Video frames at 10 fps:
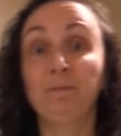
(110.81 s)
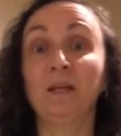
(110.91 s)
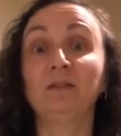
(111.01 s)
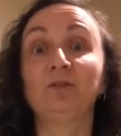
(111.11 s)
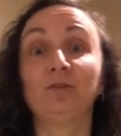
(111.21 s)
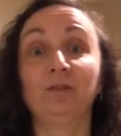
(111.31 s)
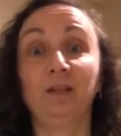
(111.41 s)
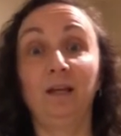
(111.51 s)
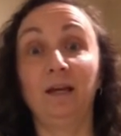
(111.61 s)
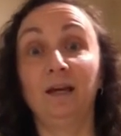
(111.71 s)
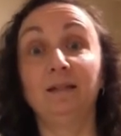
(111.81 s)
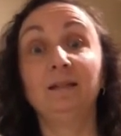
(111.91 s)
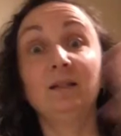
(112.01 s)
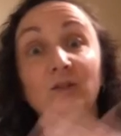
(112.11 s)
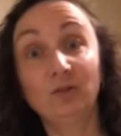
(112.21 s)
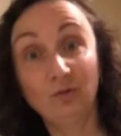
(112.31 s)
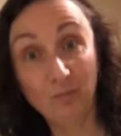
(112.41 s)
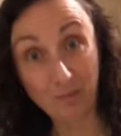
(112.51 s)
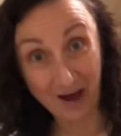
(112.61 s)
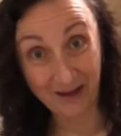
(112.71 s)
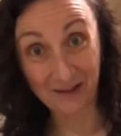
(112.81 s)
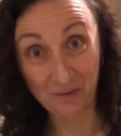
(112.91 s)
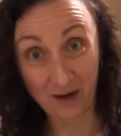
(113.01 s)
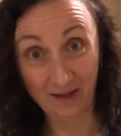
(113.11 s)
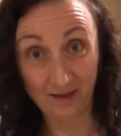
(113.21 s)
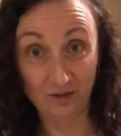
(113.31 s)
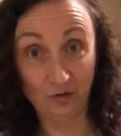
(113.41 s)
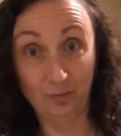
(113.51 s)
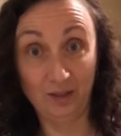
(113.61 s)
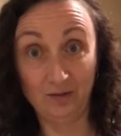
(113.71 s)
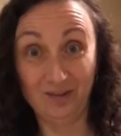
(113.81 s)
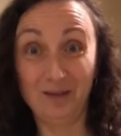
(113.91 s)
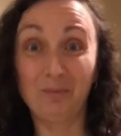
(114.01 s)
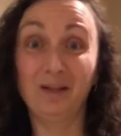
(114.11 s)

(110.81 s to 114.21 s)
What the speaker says: It's certainly additional body weight that you'll be using,